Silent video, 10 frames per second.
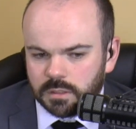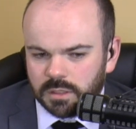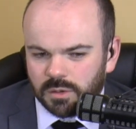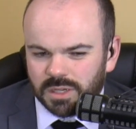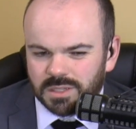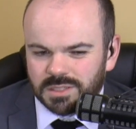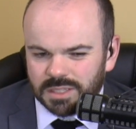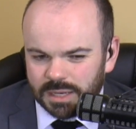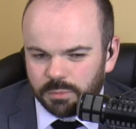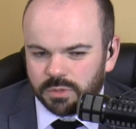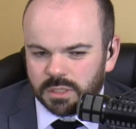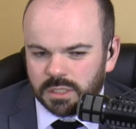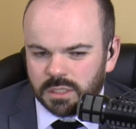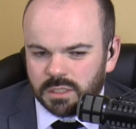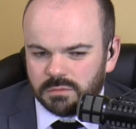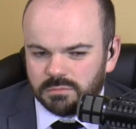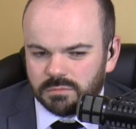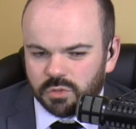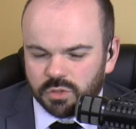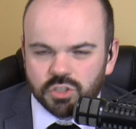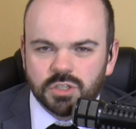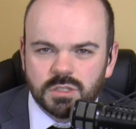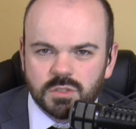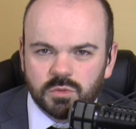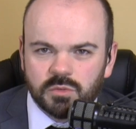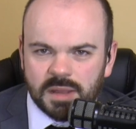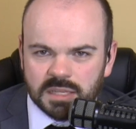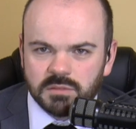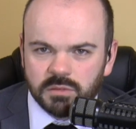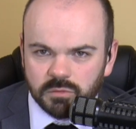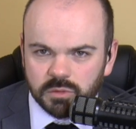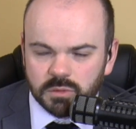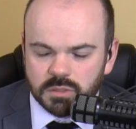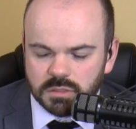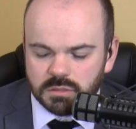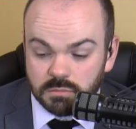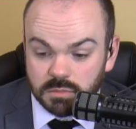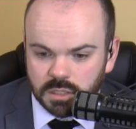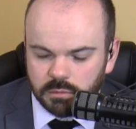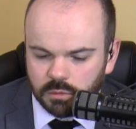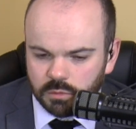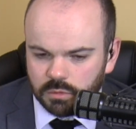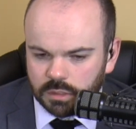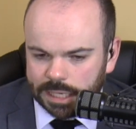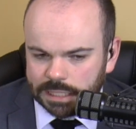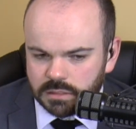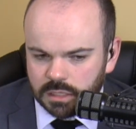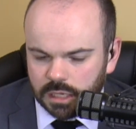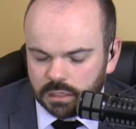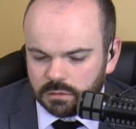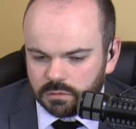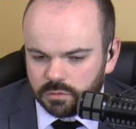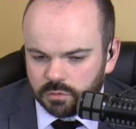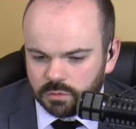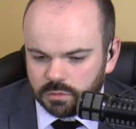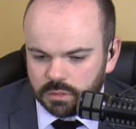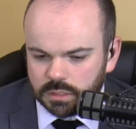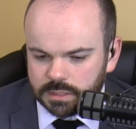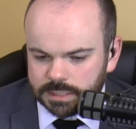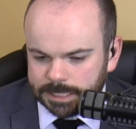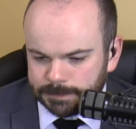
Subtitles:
You know, kind of celebrity Christians who have a massive influence. Tim Tebow has that through his